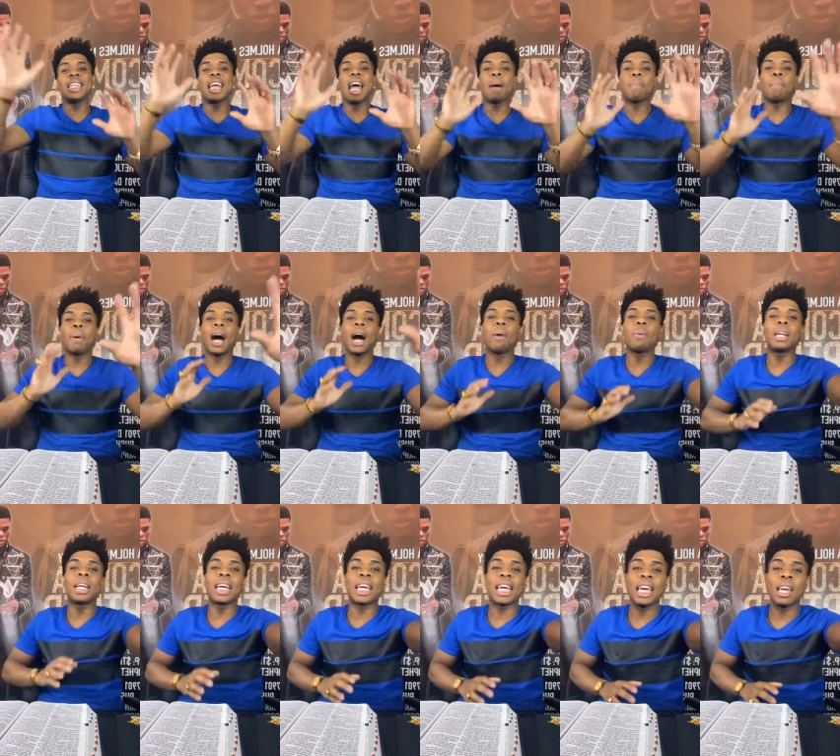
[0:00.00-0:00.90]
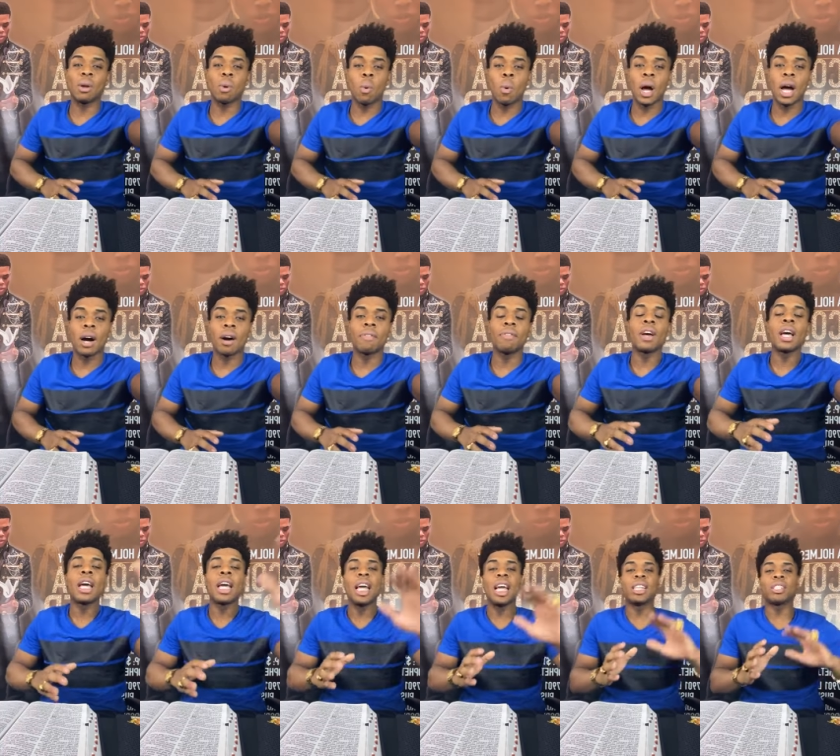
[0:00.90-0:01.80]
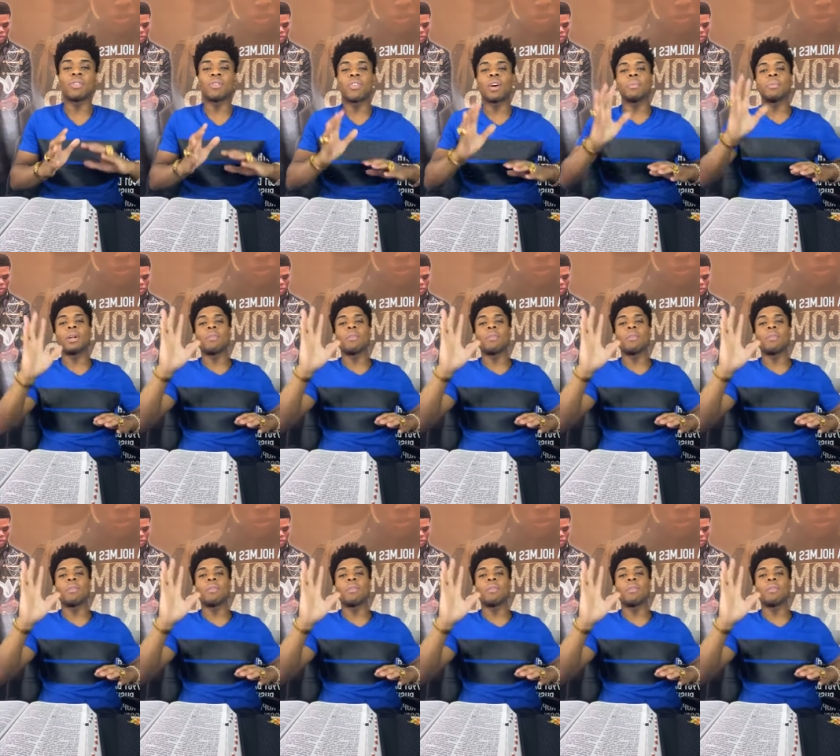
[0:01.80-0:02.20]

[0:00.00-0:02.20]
that power to get wealth is from